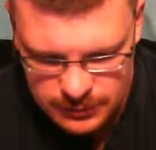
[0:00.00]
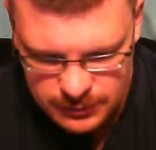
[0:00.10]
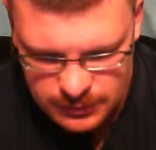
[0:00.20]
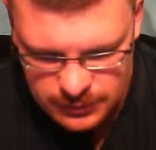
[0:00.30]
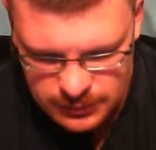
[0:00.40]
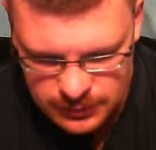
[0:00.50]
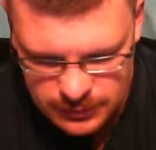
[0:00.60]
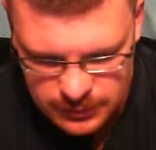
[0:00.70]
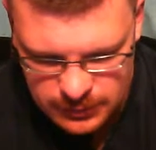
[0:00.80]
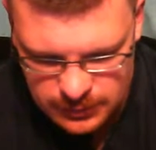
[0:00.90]

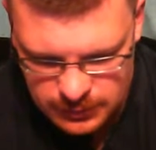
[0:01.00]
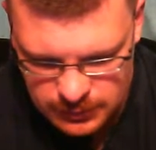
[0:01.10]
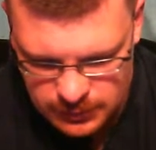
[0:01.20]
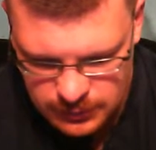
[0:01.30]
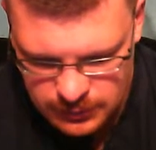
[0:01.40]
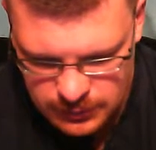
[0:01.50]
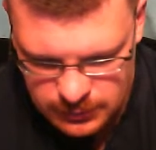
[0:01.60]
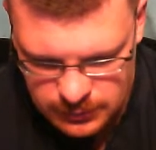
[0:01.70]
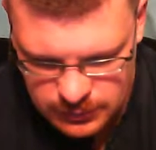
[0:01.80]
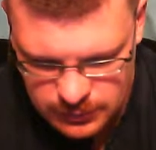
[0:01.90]

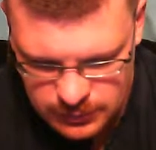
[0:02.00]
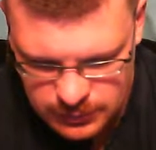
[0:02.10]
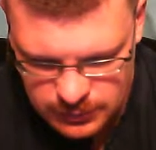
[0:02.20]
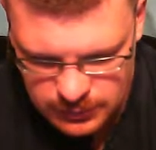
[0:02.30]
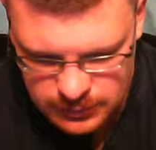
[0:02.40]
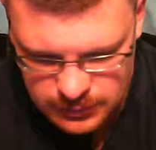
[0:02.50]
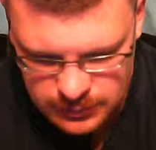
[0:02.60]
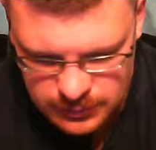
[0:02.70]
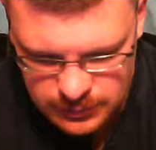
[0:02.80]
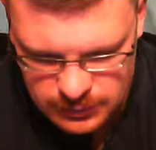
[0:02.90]

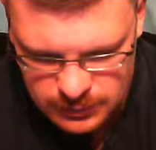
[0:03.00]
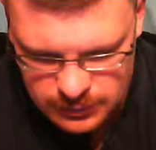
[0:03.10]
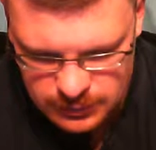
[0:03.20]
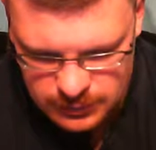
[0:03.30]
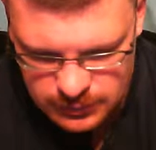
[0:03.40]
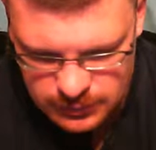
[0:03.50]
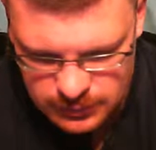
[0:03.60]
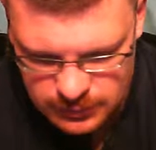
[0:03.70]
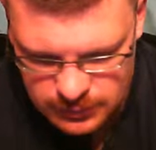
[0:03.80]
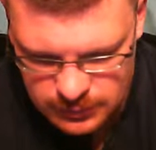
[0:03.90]

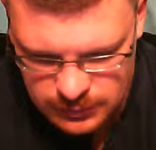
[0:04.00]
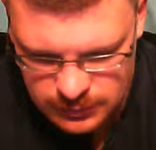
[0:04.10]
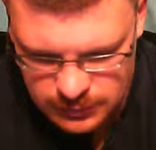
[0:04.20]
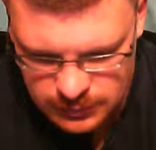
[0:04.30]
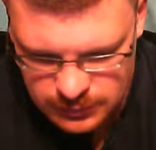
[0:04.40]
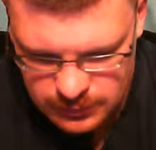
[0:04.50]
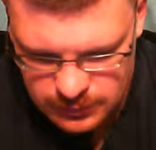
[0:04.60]
Nothing is said.